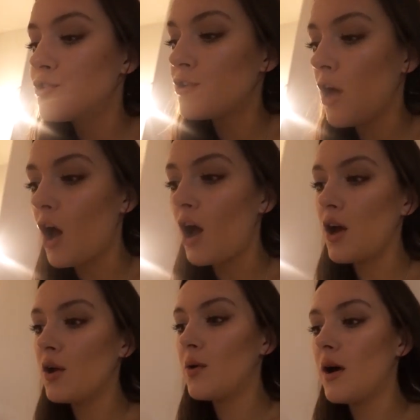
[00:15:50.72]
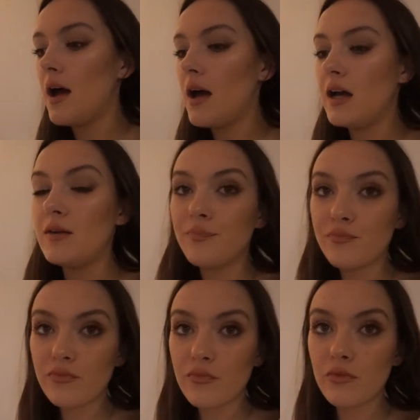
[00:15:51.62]
So,
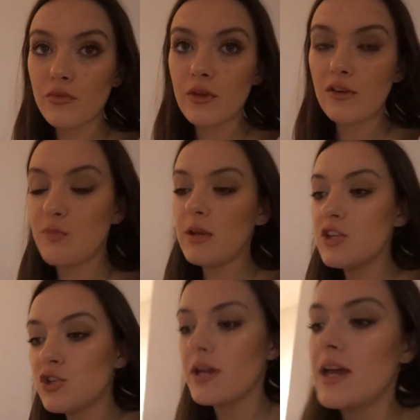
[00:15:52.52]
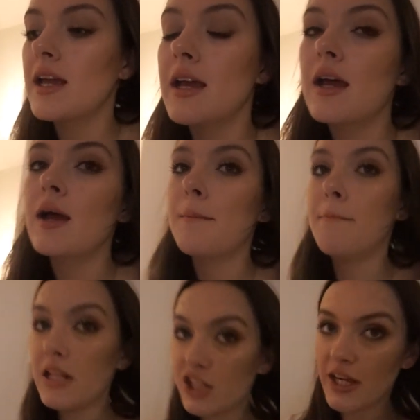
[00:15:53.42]
I've just been enjoying
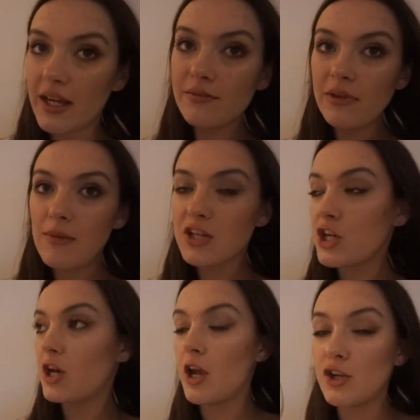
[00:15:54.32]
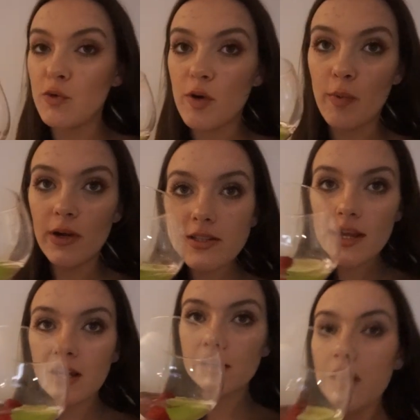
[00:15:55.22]
my gin. I'm actually going to go top it up in a
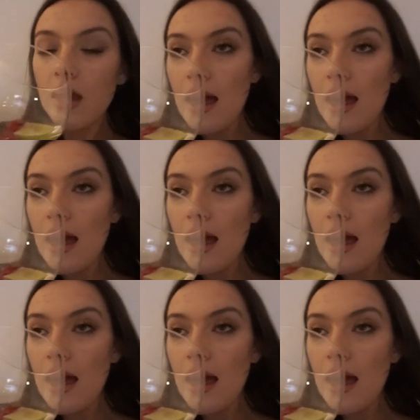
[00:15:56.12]
second.